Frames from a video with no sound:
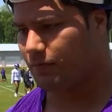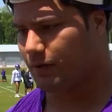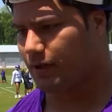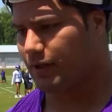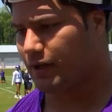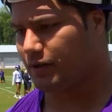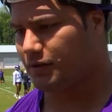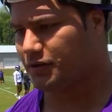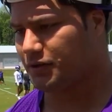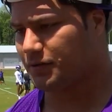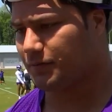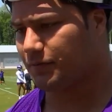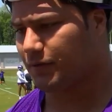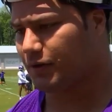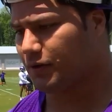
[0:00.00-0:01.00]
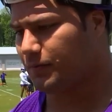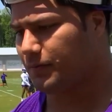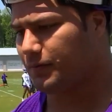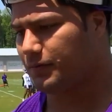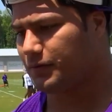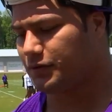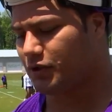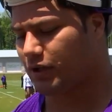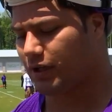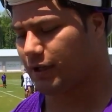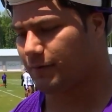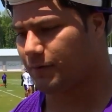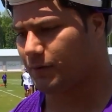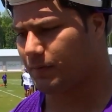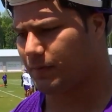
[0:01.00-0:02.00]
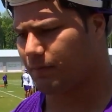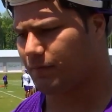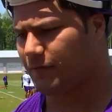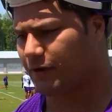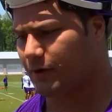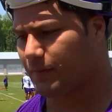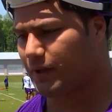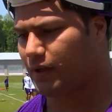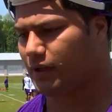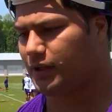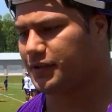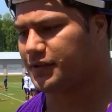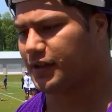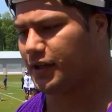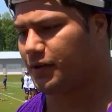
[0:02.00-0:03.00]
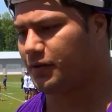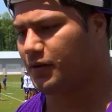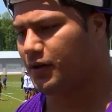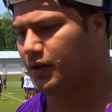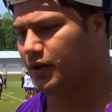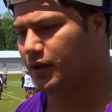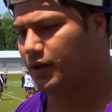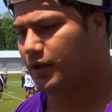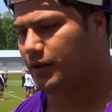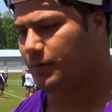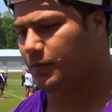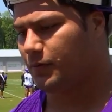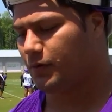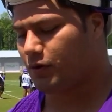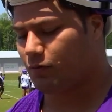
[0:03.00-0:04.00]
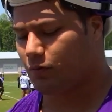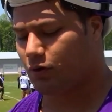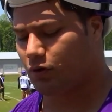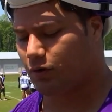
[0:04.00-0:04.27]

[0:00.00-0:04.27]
right now it's just fun, trying to get fun, fundamentally sound. And then we'll, we'll